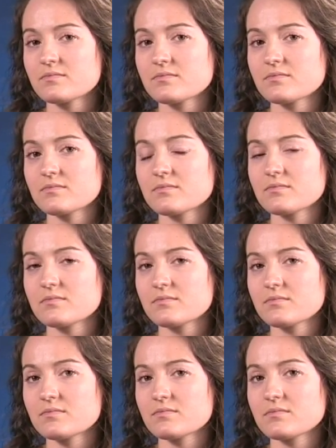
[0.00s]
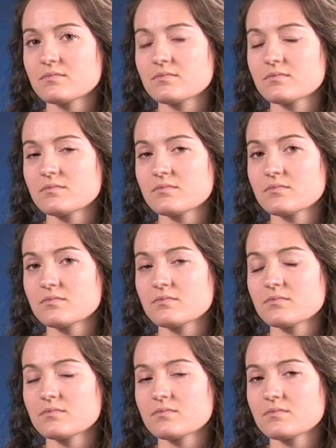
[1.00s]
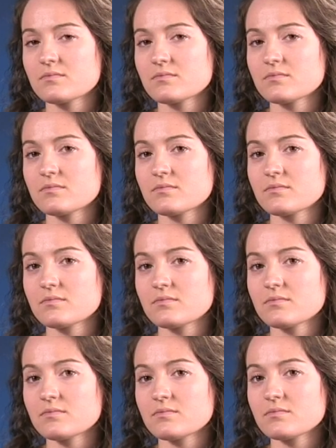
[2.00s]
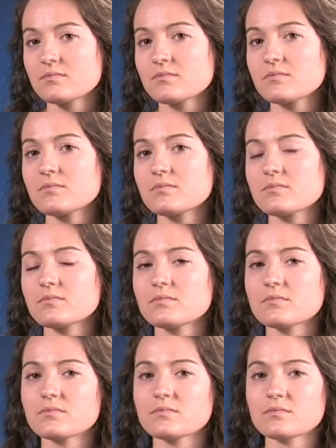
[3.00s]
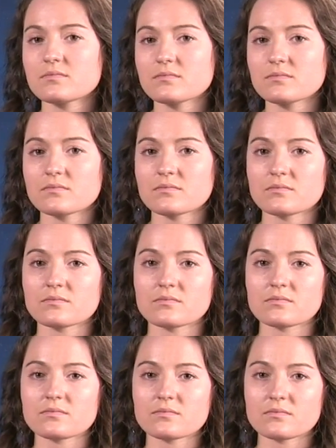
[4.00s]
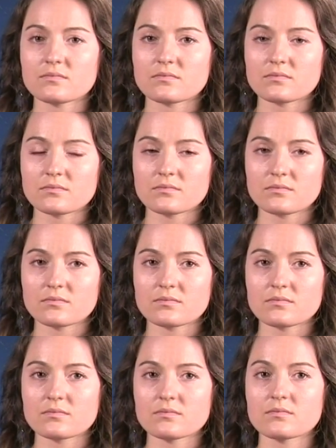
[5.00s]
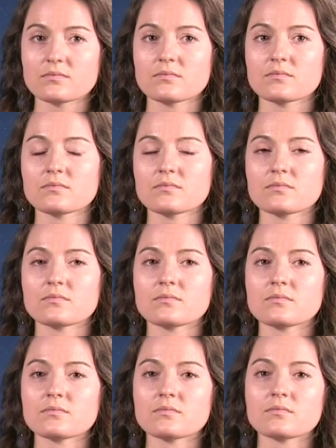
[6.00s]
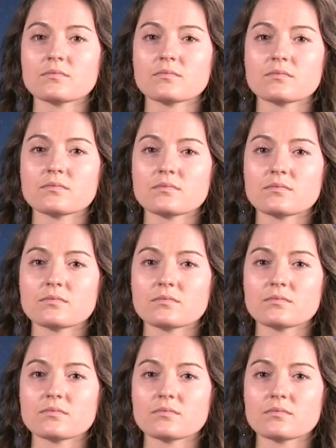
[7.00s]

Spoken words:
This person isn't speaking.